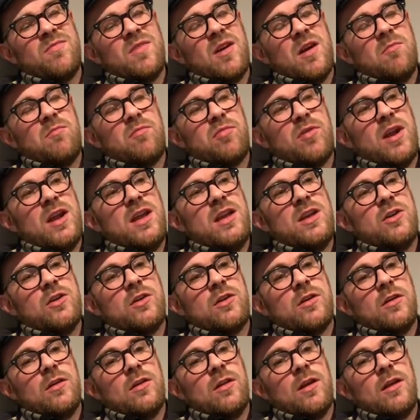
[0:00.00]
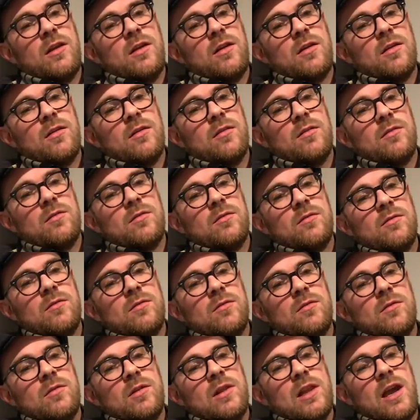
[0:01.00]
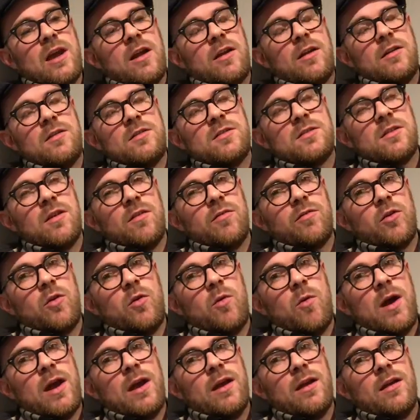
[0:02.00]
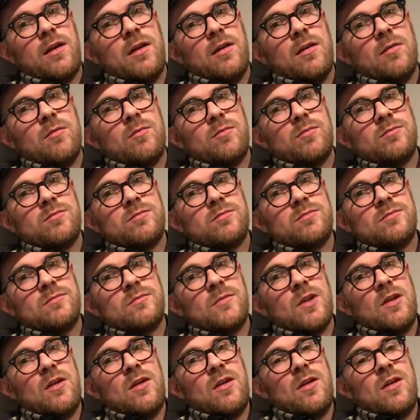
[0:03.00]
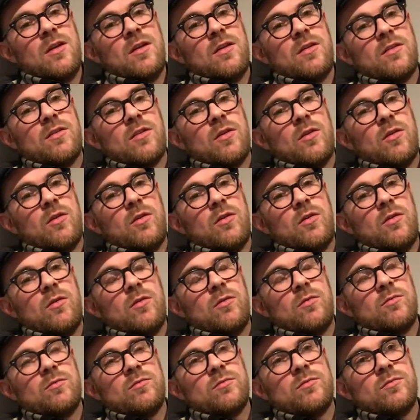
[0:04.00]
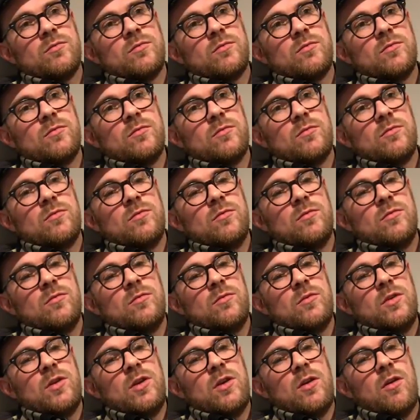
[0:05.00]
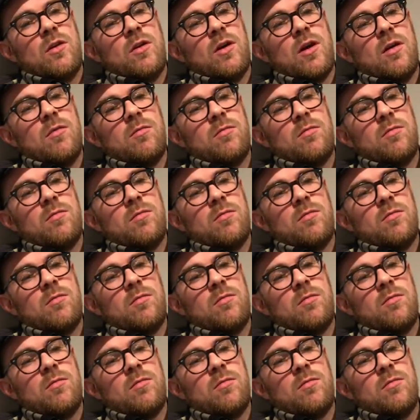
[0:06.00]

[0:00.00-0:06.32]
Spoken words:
I'm pretty good at like learning stuff quick. So, you know,